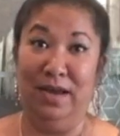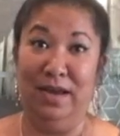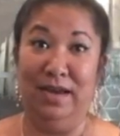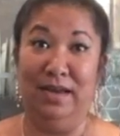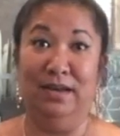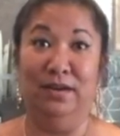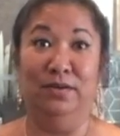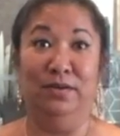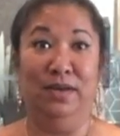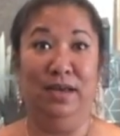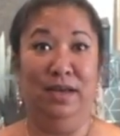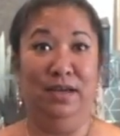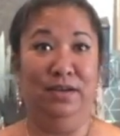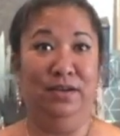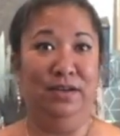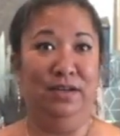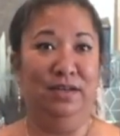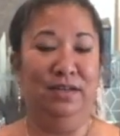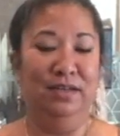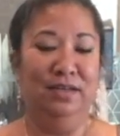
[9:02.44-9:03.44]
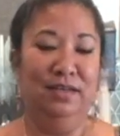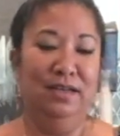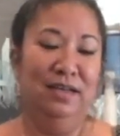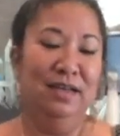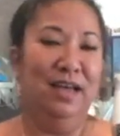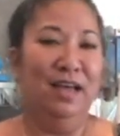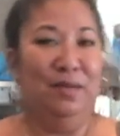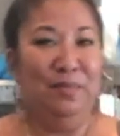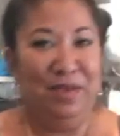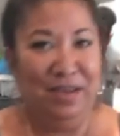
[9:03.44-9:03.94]
right. Okay, good.
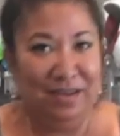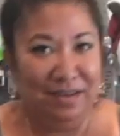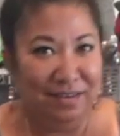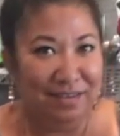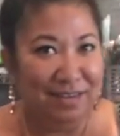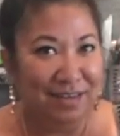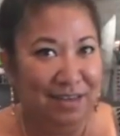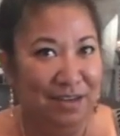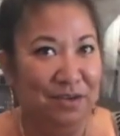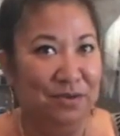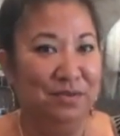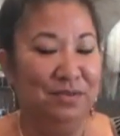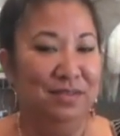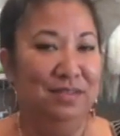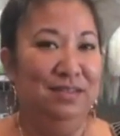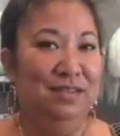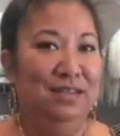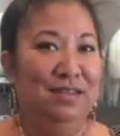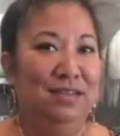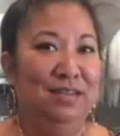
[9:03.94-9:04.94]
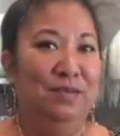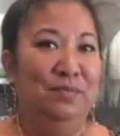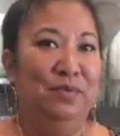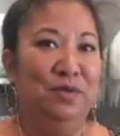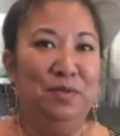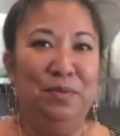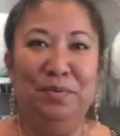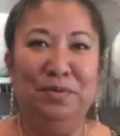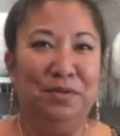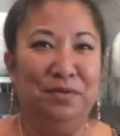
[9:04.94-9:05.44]
I mean,
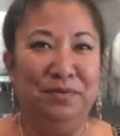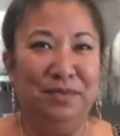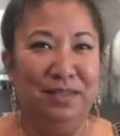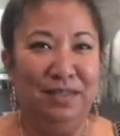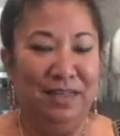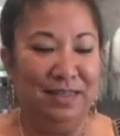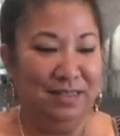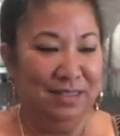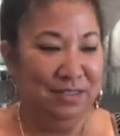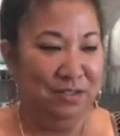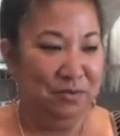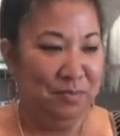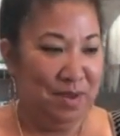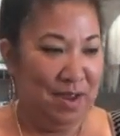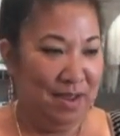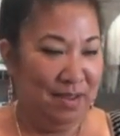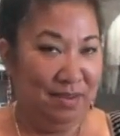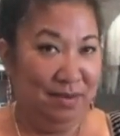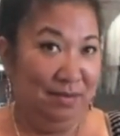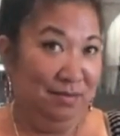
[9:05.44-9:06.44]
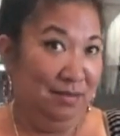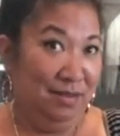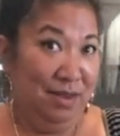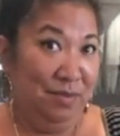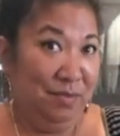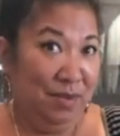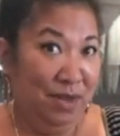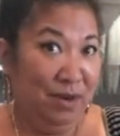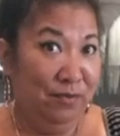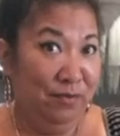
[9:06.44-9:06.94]
most people don't really like to do math, and
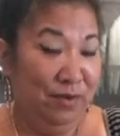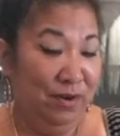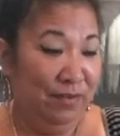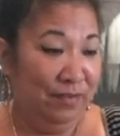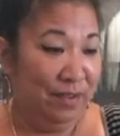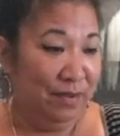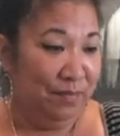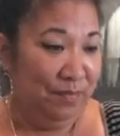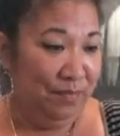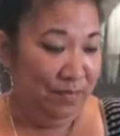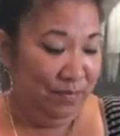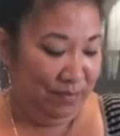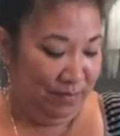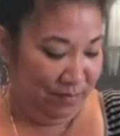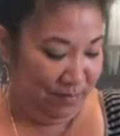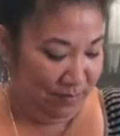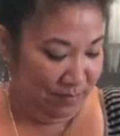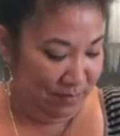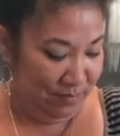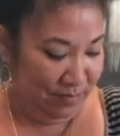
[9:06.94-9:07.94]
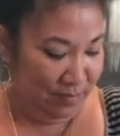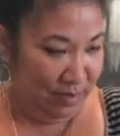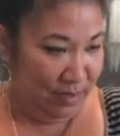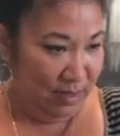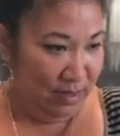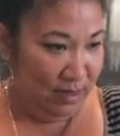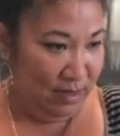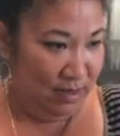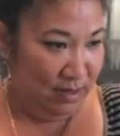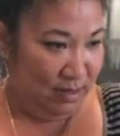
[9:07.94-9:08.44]
I'm kind of one of them.
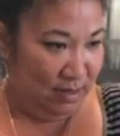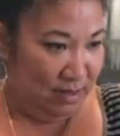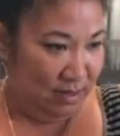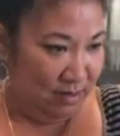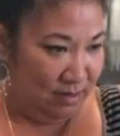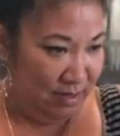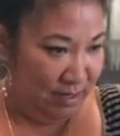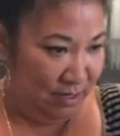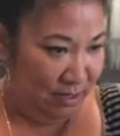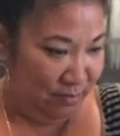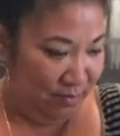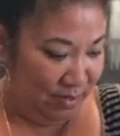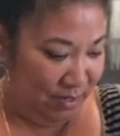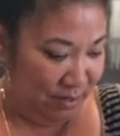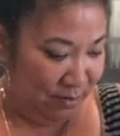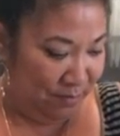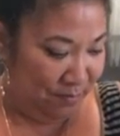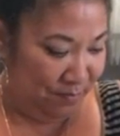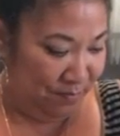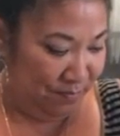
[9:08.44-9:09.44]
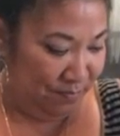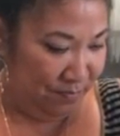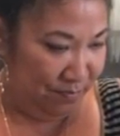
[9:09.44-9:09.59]
All right, here we go.